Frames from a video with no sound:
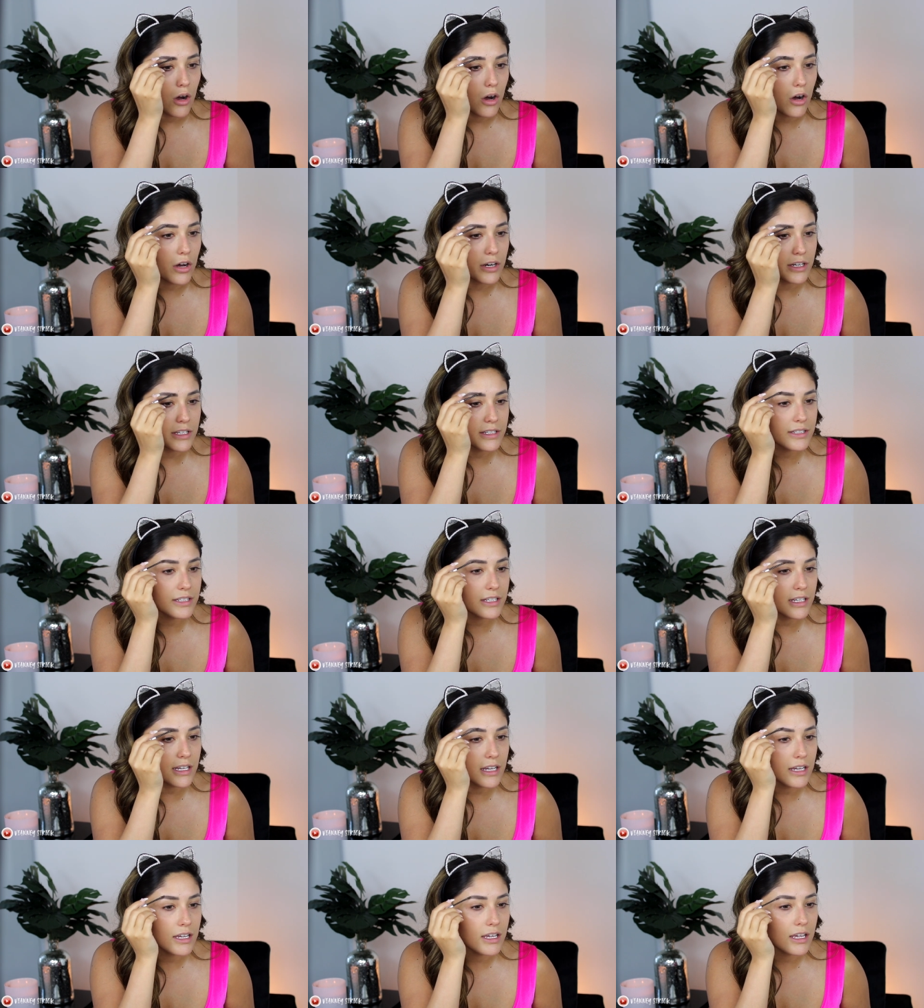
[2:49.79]

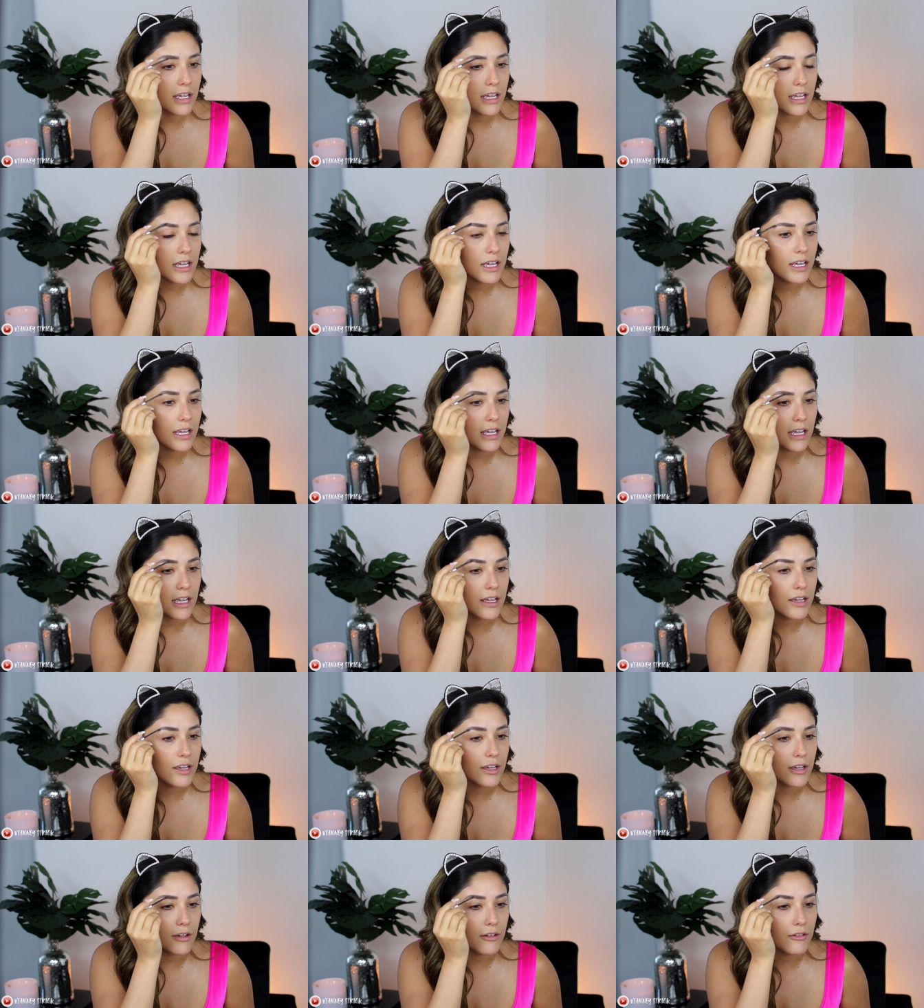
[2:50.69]
Honestly,
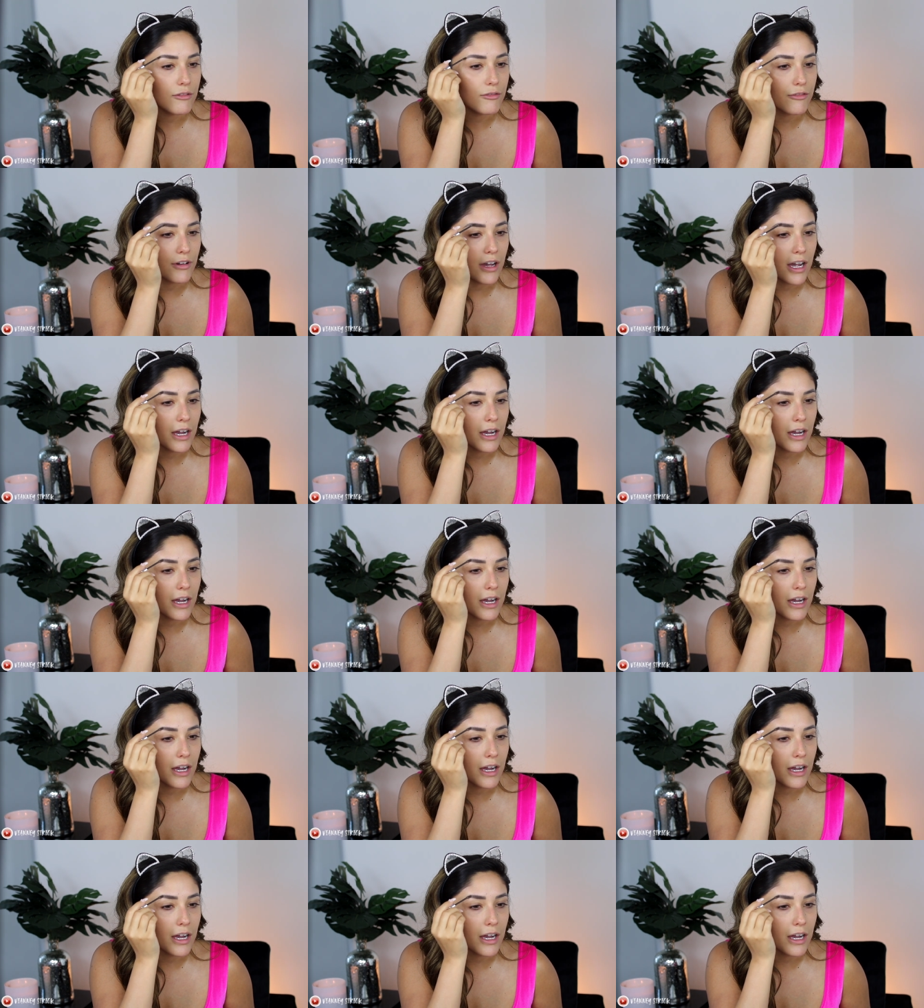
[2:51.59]
if